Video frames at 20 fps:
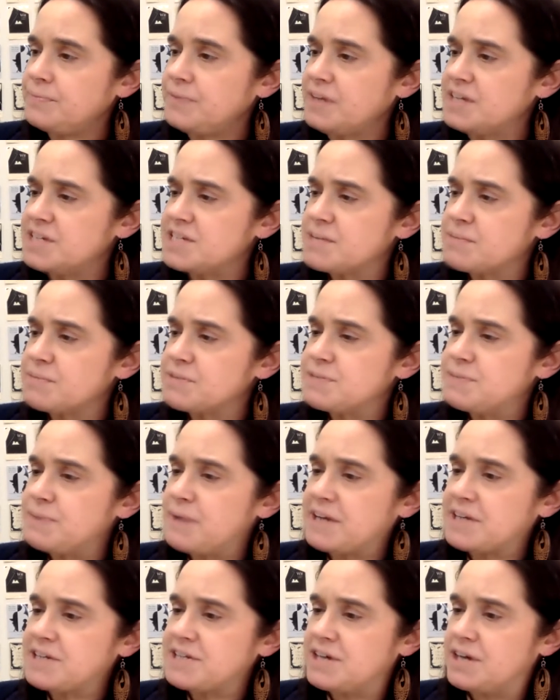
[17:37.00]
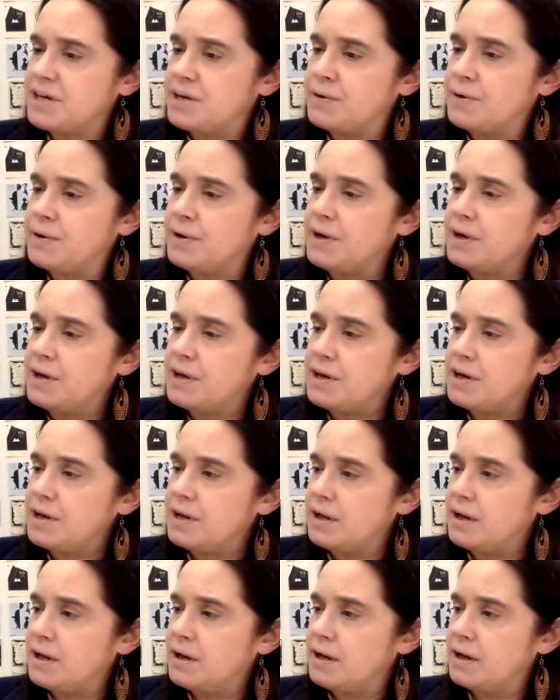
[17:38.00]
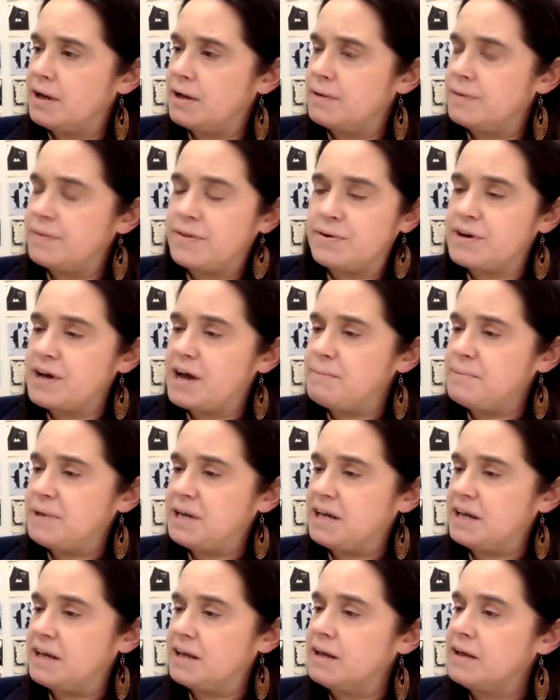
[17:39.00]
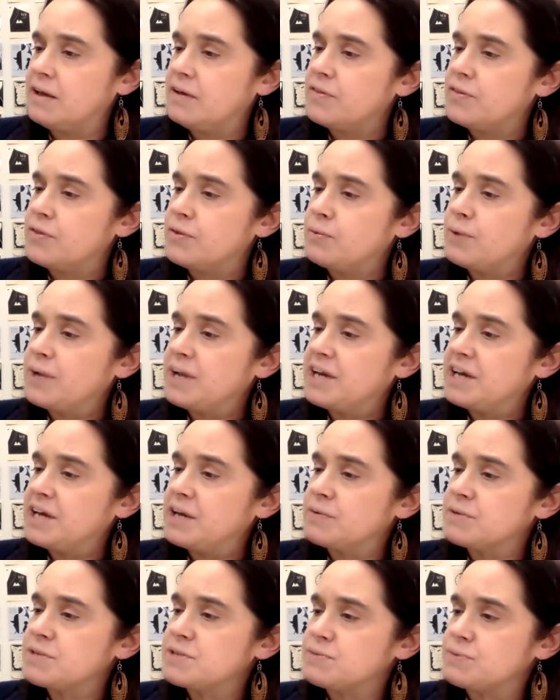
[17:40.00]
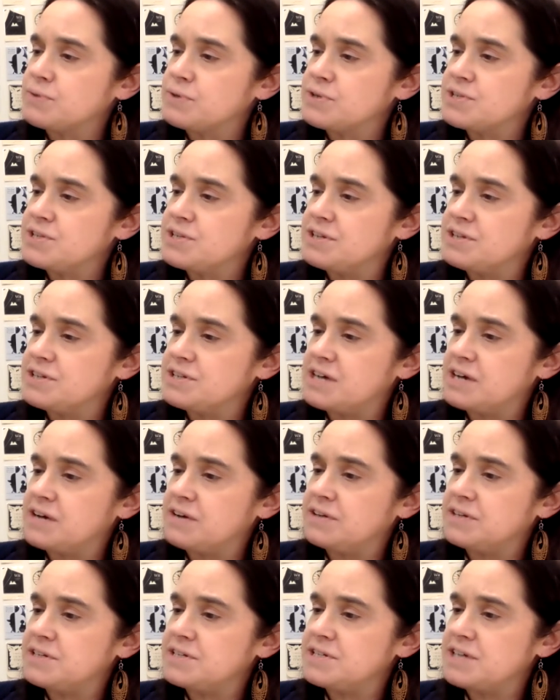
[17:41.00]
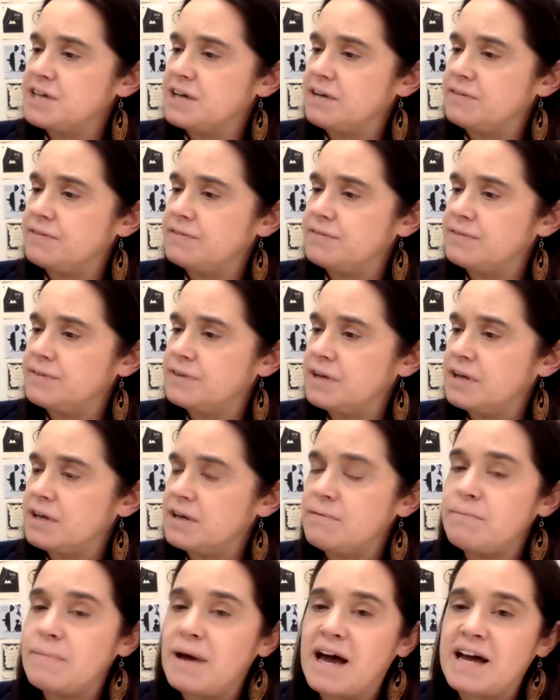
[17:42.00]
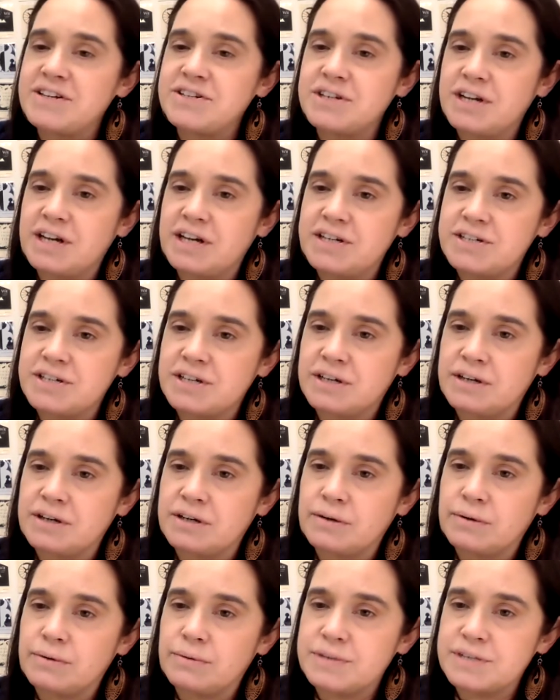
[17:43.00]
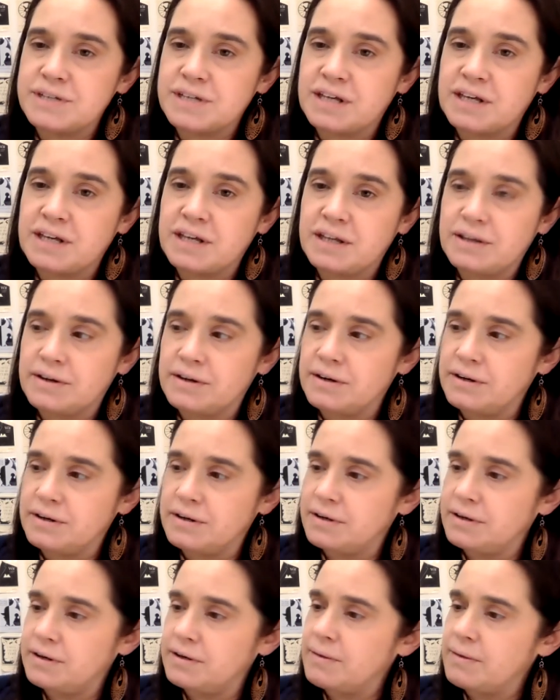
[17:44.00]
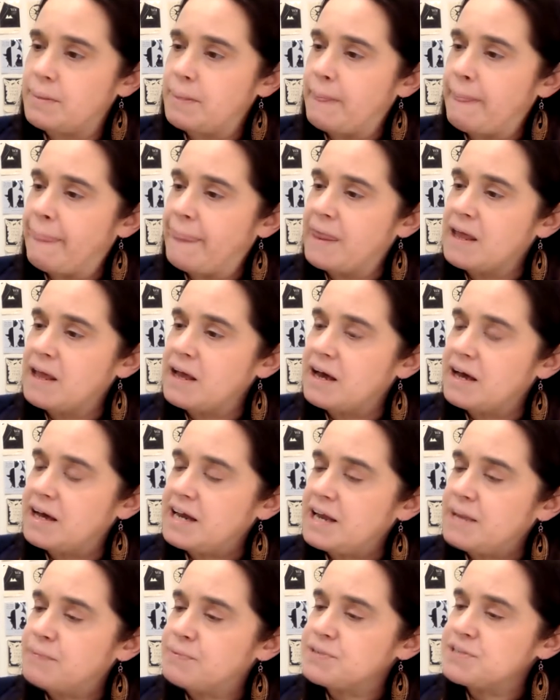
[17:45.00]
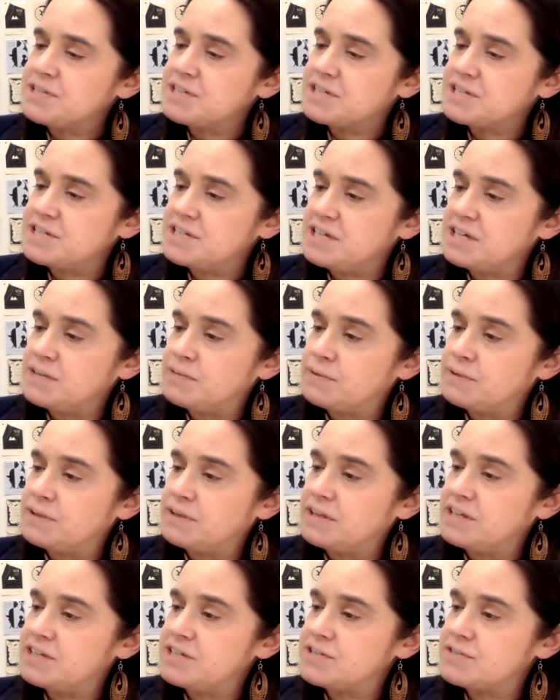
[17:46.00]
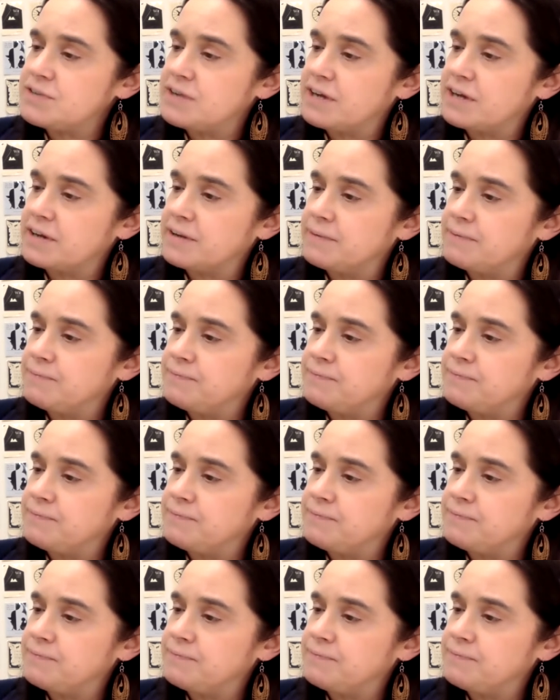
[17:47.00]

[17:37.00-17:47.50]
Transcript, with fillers: In some respects, though, uh, though not many, the waiting was worse than the tunnel itself. Imagination was a killer. On April 16th, when Lee struck,